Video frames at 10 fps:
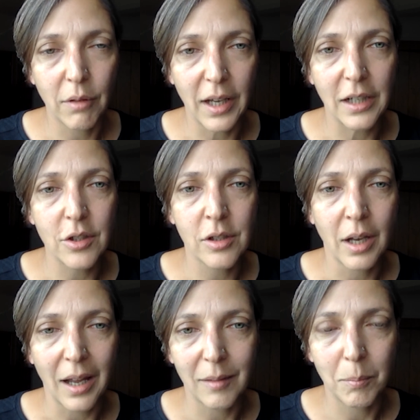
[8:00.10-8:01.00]
rage
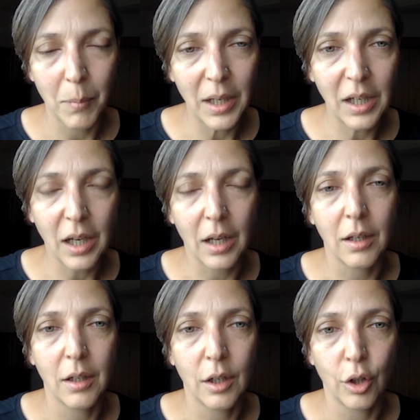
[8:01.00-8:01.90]
and make it
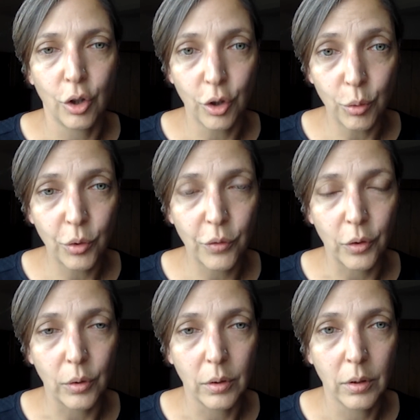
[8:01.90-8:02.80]

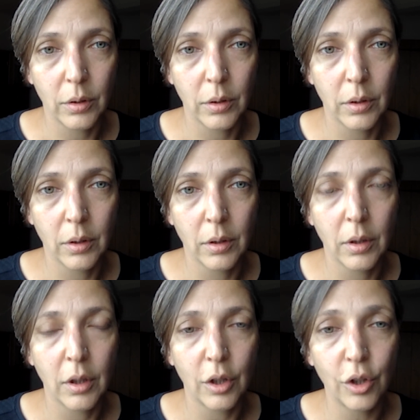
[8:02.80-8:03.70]
useful
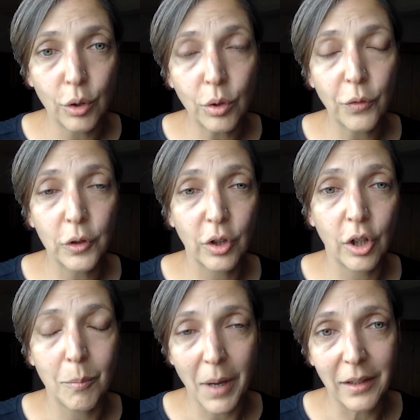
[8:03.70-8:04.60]
to
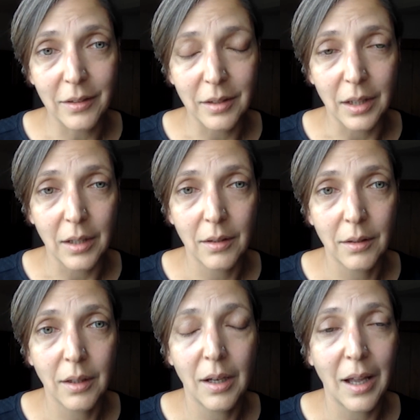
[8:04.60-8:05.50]
humanity.
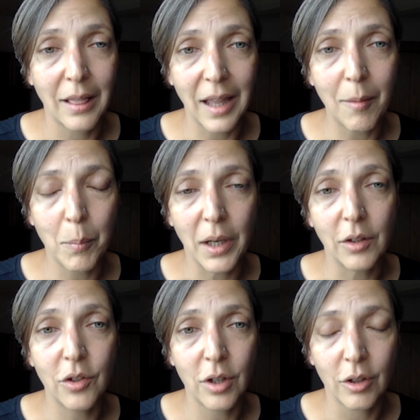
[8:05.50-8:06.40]
And that
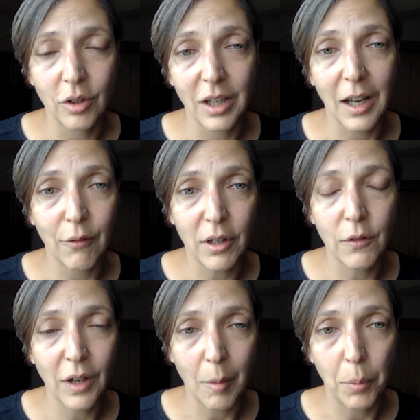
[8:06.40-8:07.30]
means to getting rid
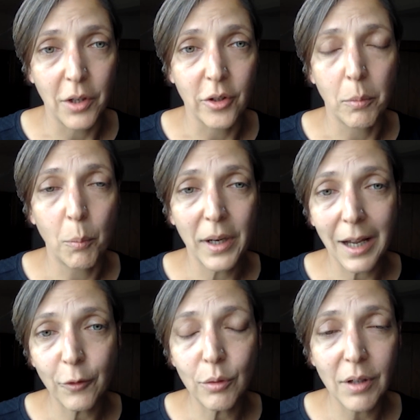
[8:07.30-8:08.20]
of capitalism. And we
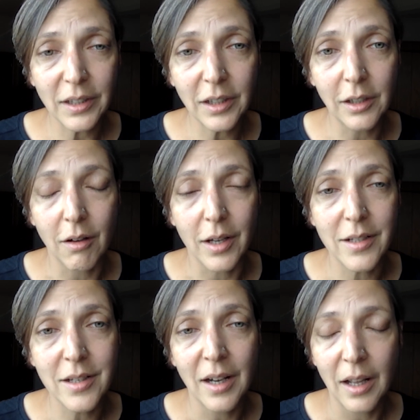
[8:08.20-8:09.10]
have to
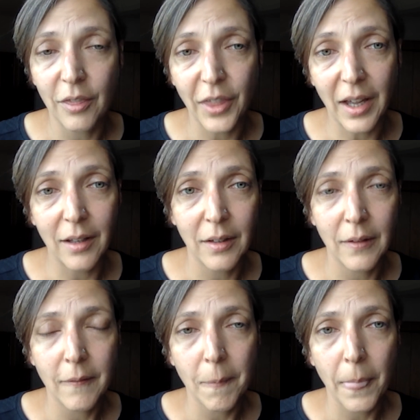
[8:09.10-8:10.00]
recognise that
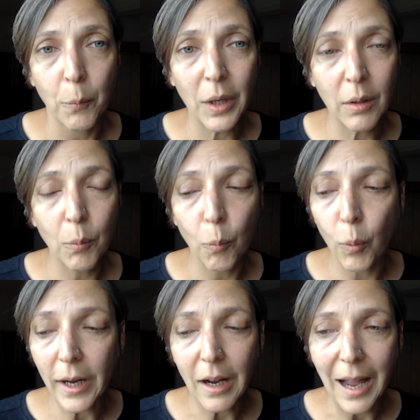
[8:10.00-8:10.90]

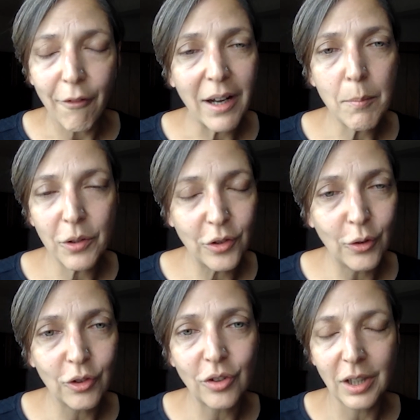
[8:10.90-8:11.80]
our aim is
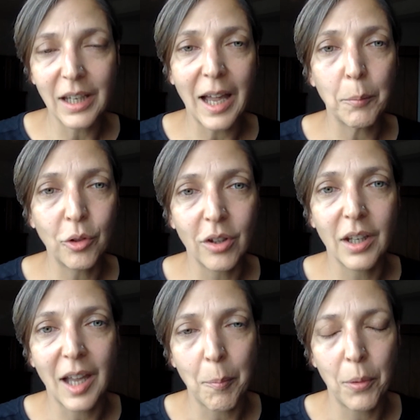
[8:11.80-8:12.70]
not just to capture the
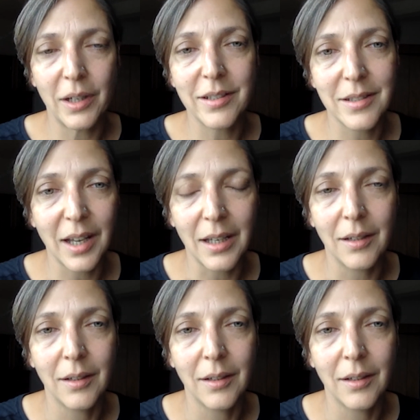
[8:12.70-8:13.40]
capitalist state.